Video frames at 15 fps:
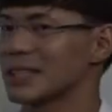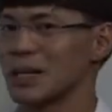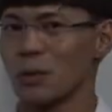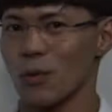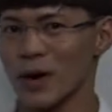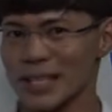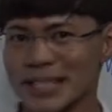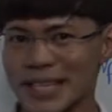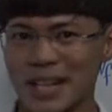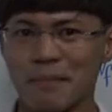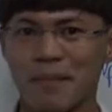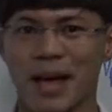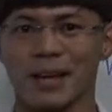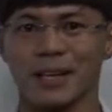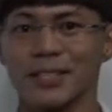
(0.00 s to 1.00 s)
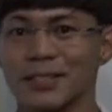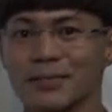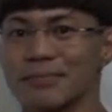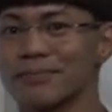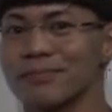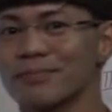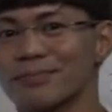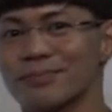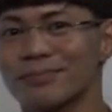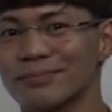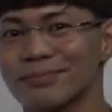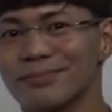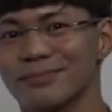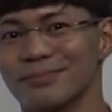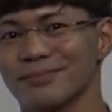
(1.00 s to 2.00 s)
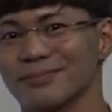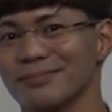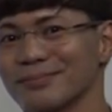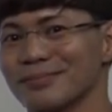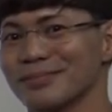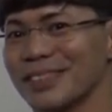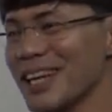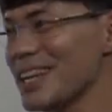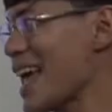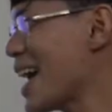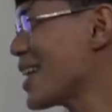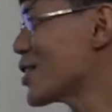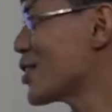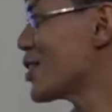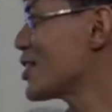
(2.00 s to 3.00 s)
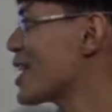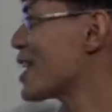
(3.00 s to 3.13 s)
what is kinematics? It answers